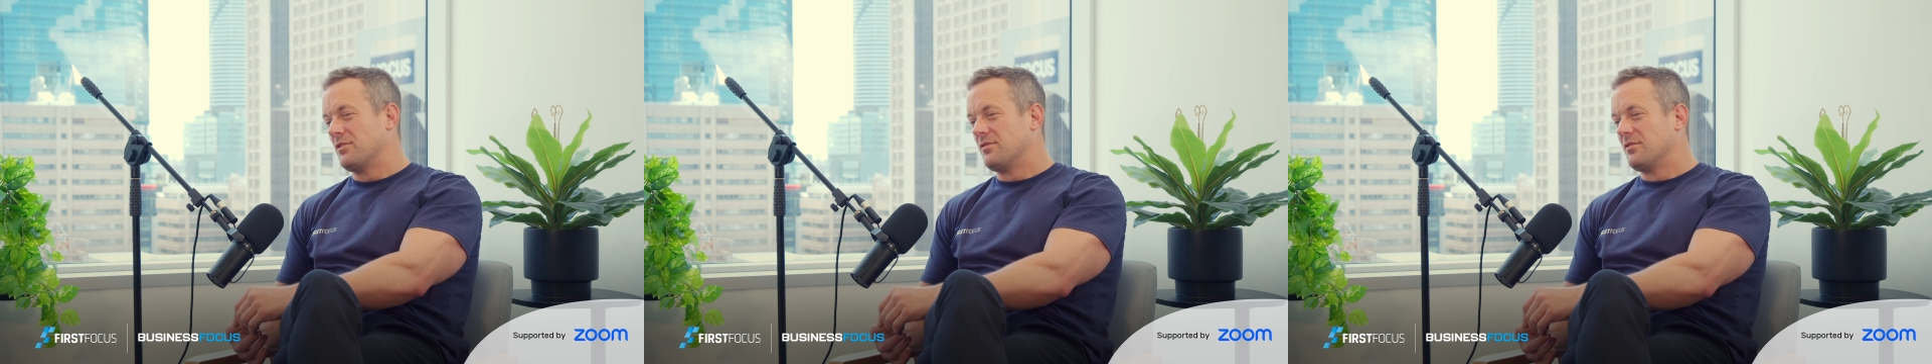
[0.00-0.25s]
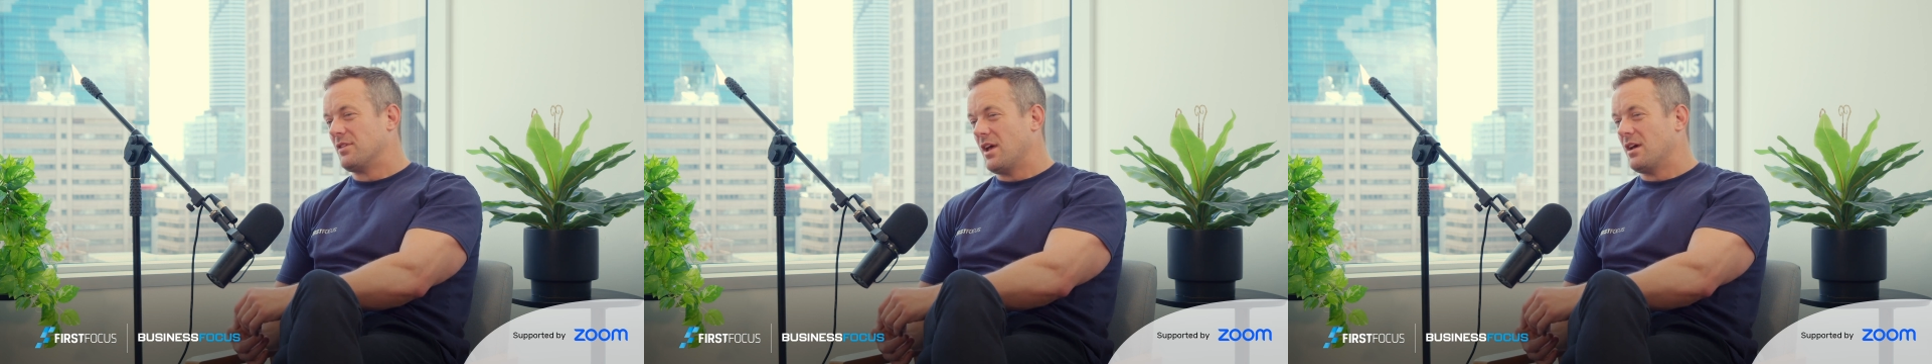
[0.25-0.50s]

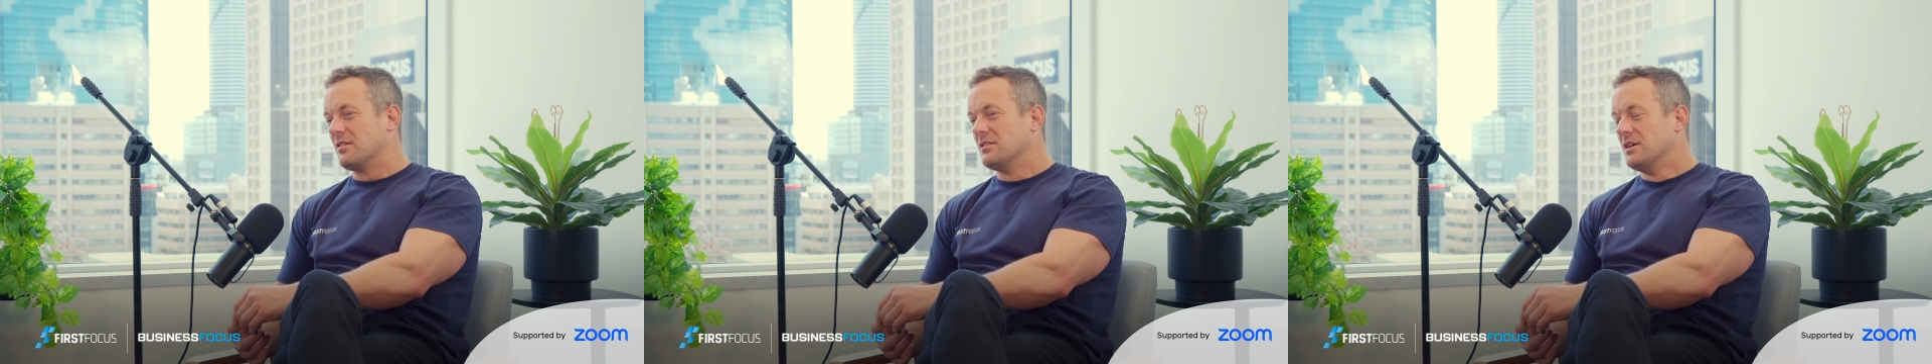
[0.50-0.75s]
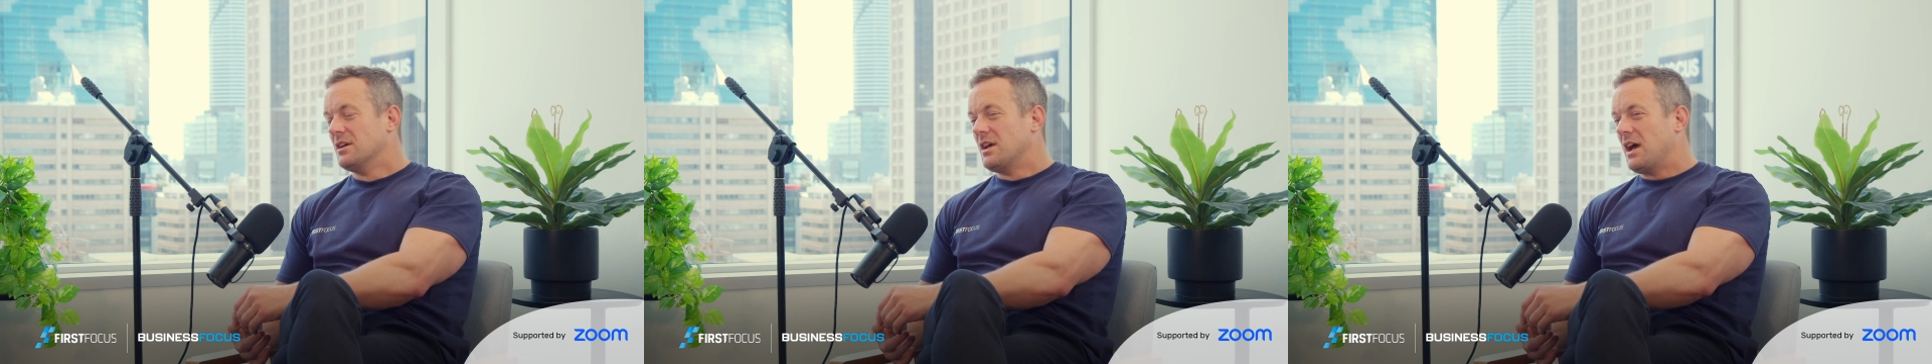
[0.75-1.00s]
Positive, yeah.
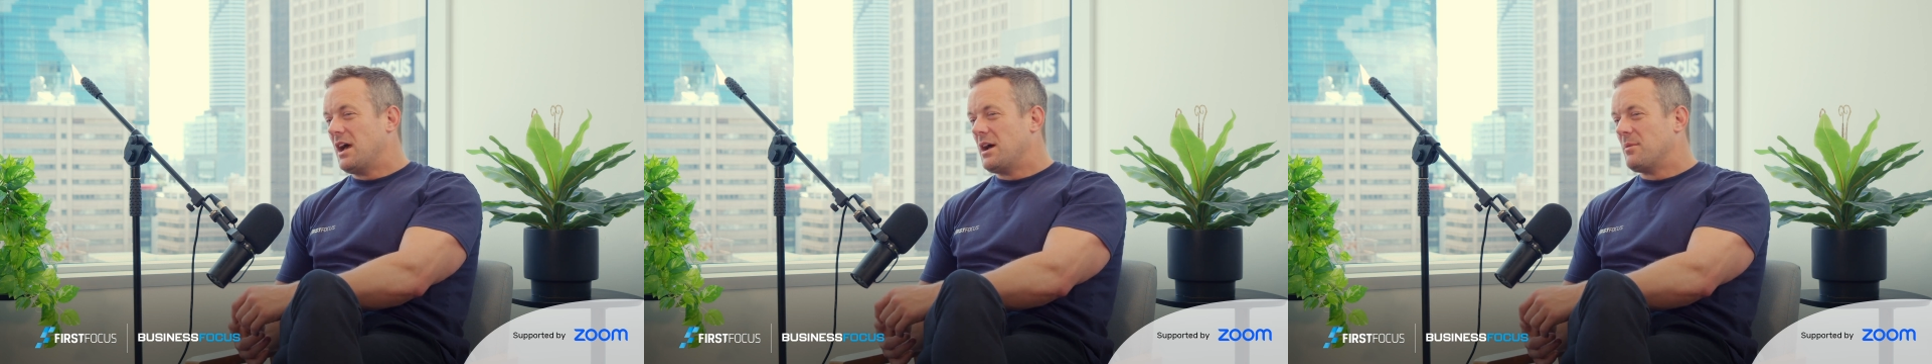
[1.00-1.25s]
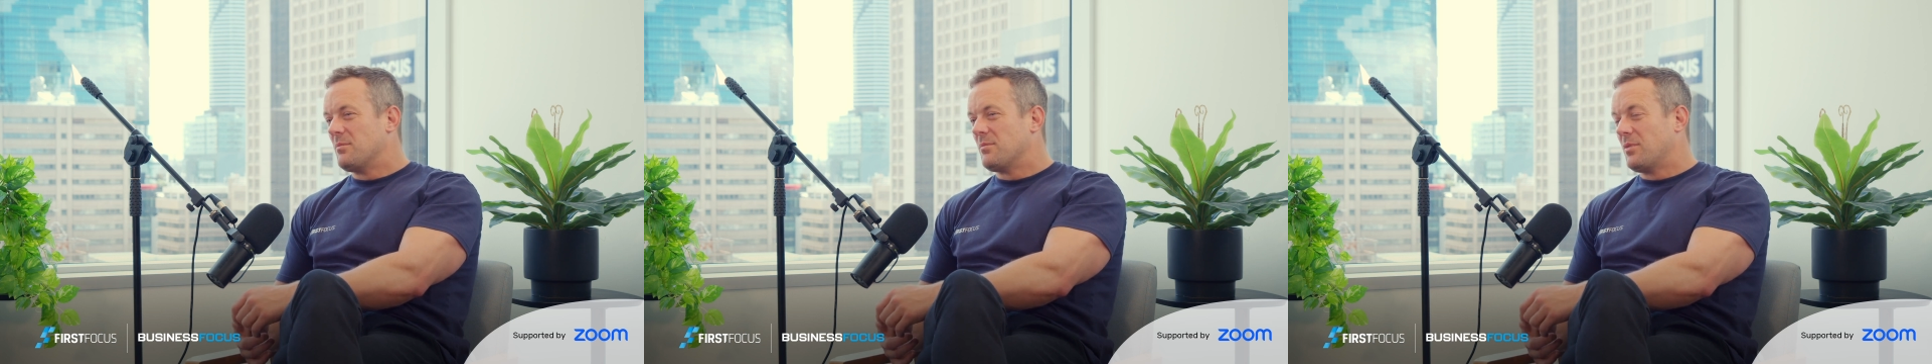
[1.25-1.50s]

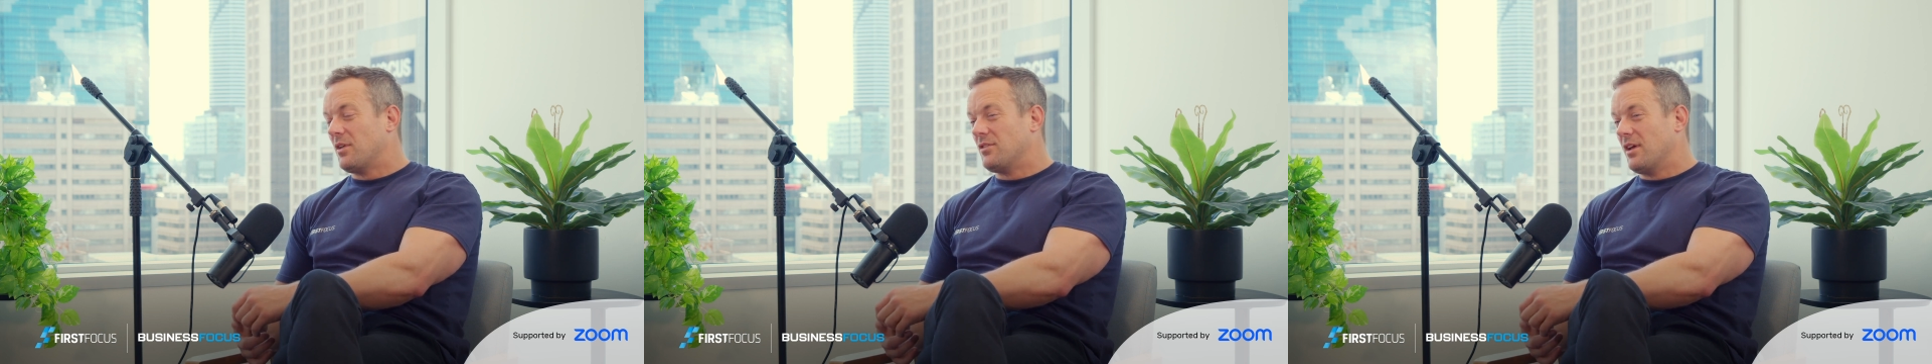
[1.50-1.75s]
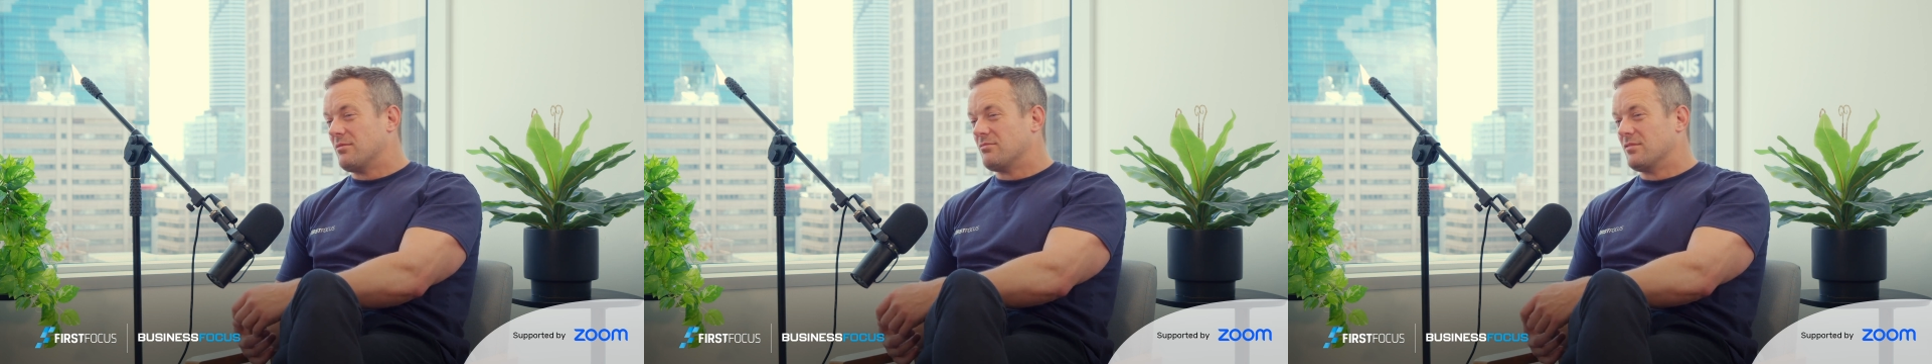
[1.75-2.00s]
Because